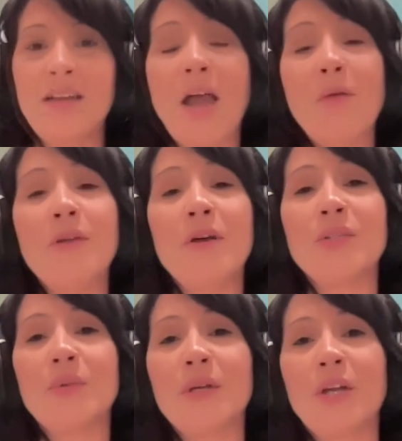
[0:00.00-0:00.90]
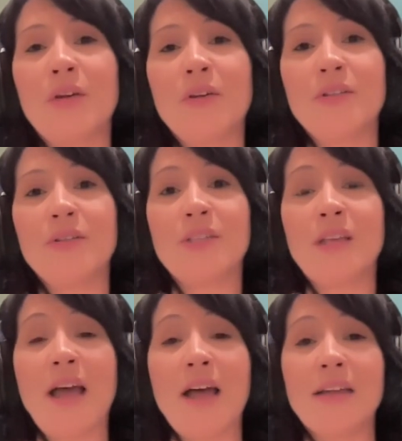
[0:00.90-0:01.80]
I would also encourage you
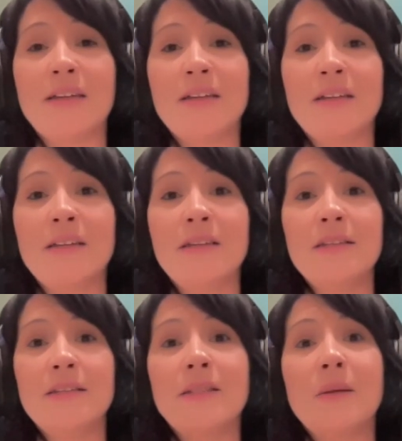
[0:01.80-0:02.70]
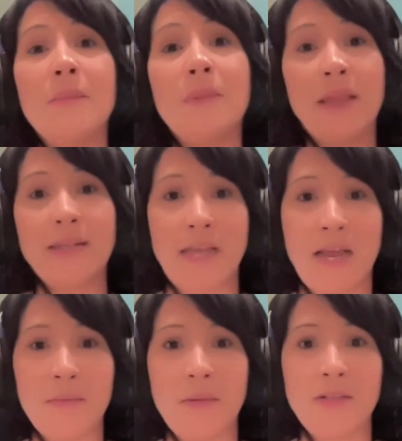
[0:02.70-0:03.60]
to add some
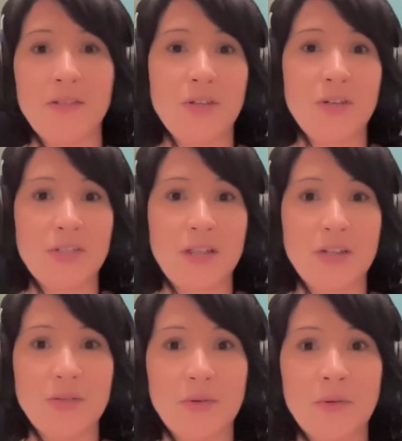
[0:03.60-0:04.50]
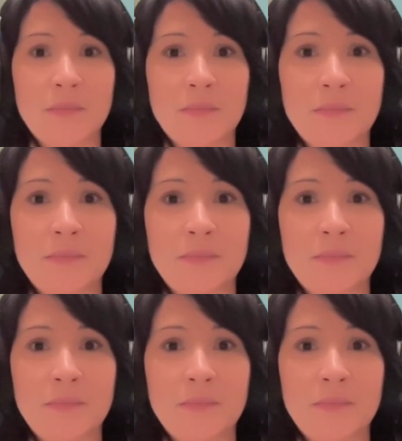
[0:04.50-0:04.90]
playtime into your schedule.